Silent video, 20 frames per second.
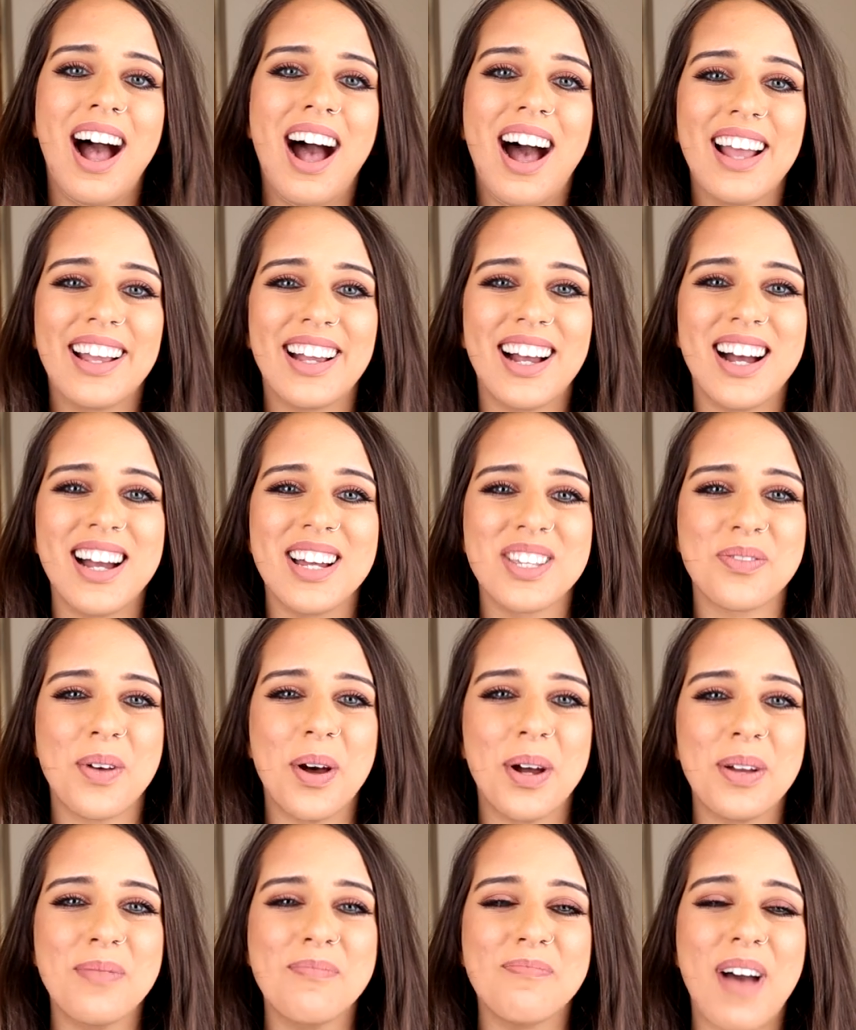Hi guys,
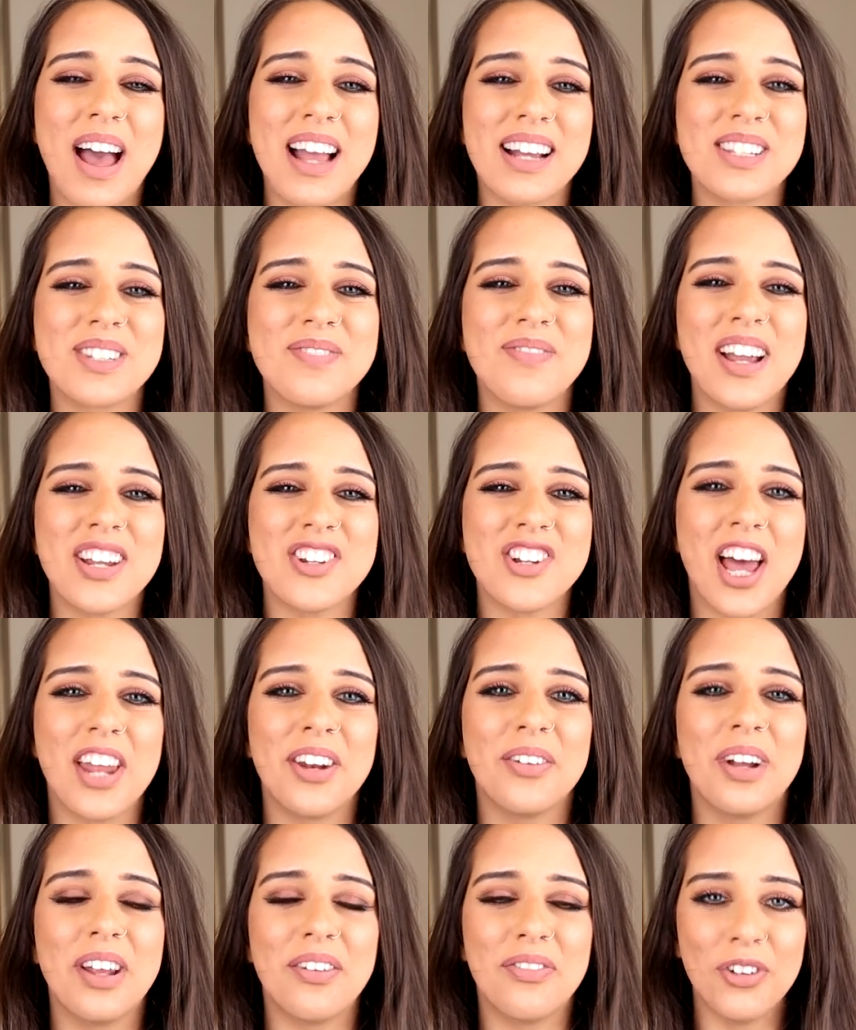welcome back to my
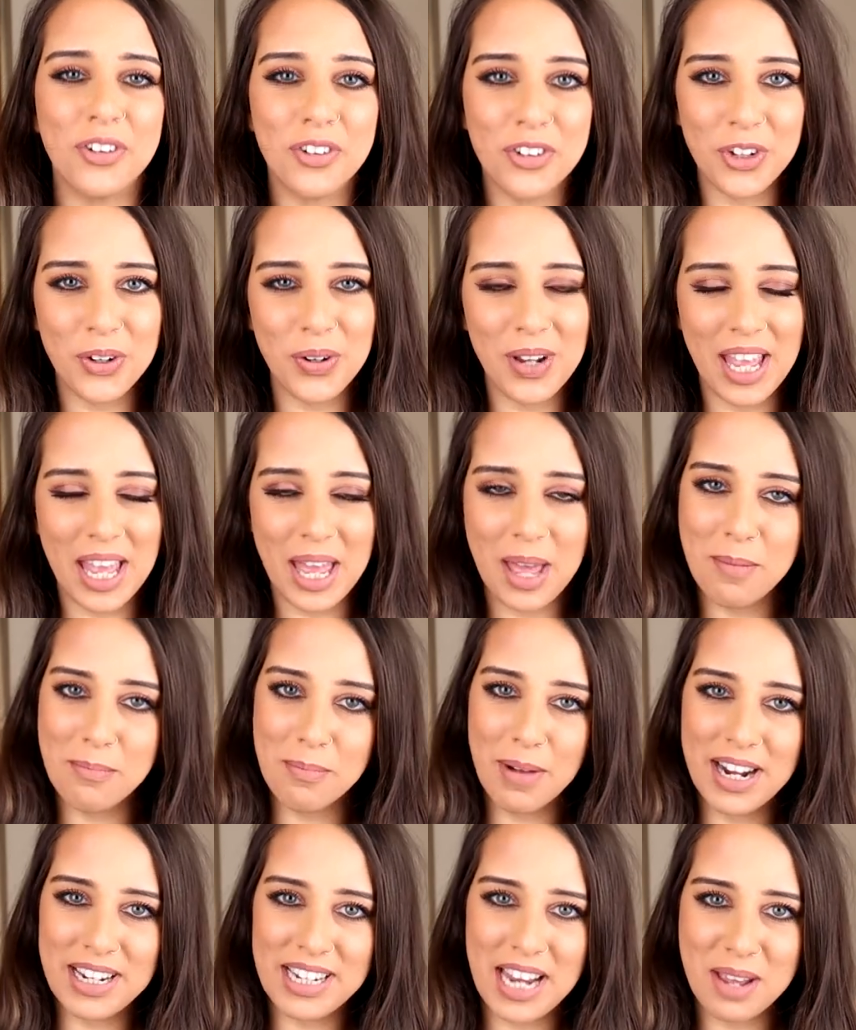channel. If you're new here,
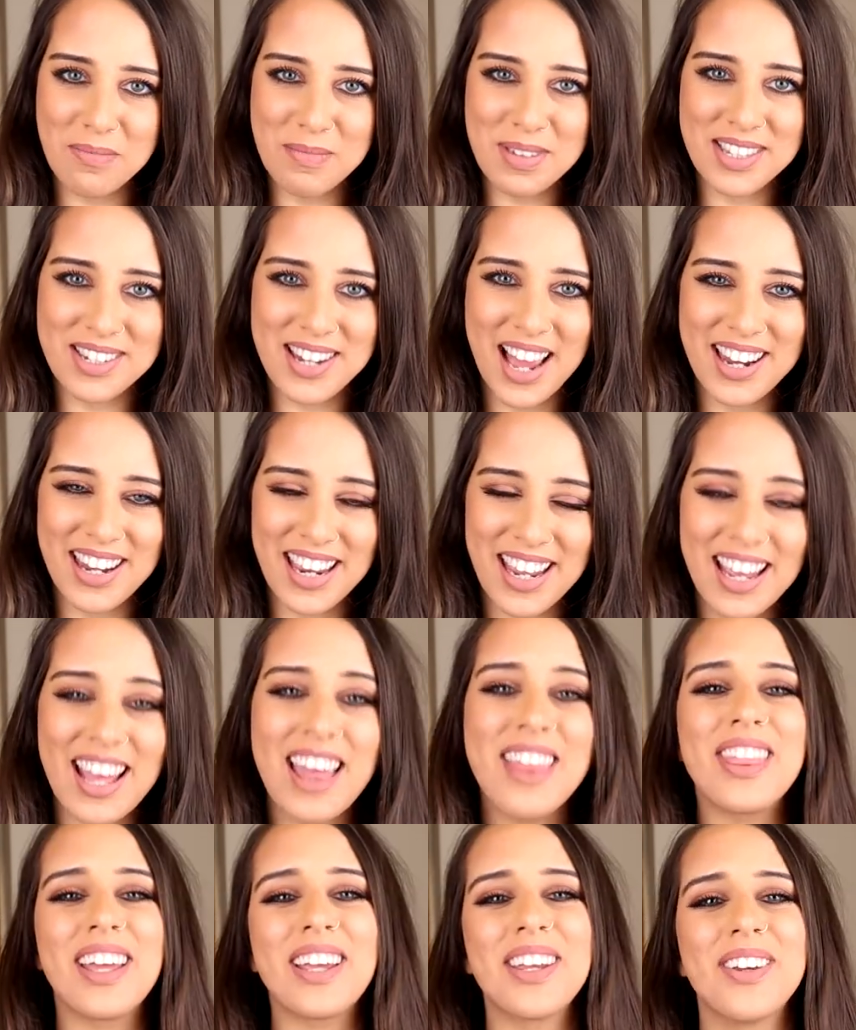my name is
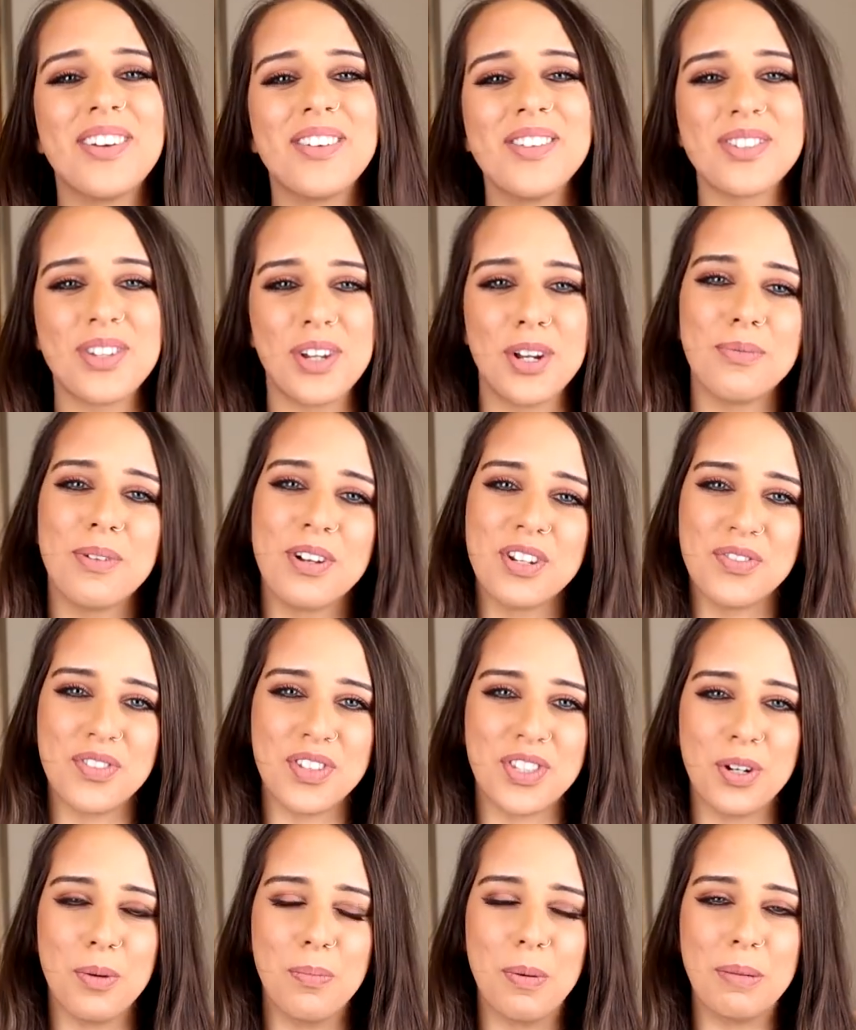Dani. Thank you so much
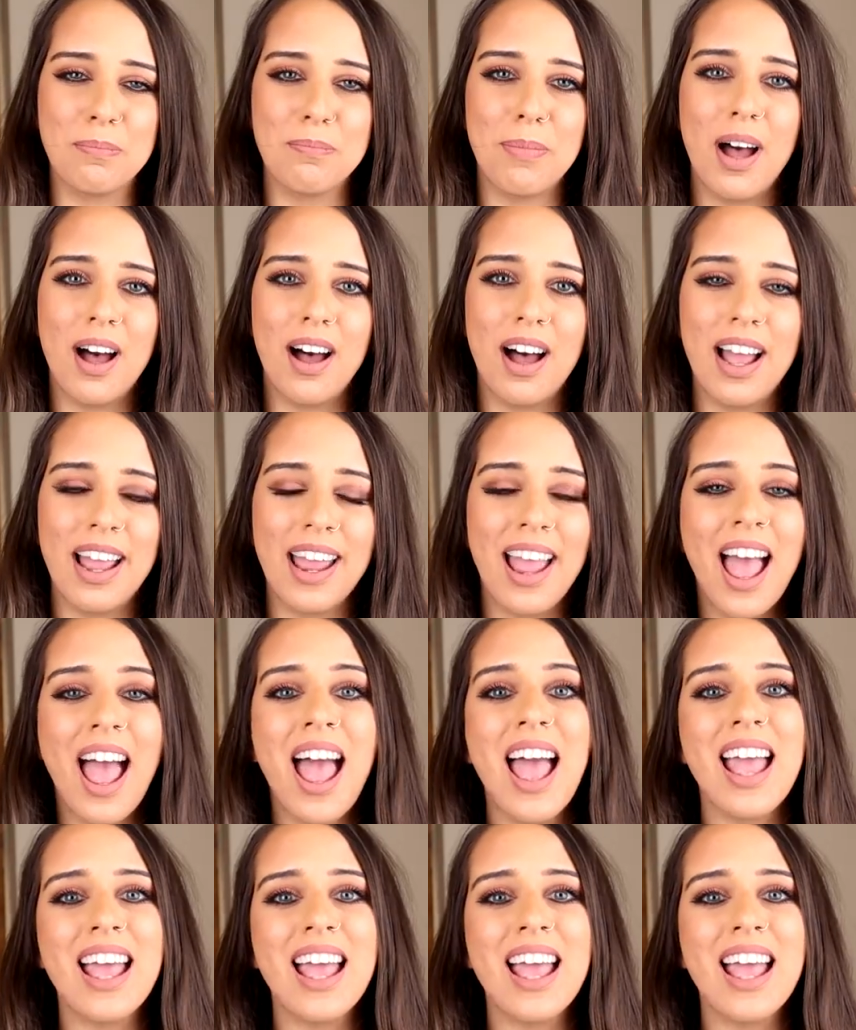for stopping by.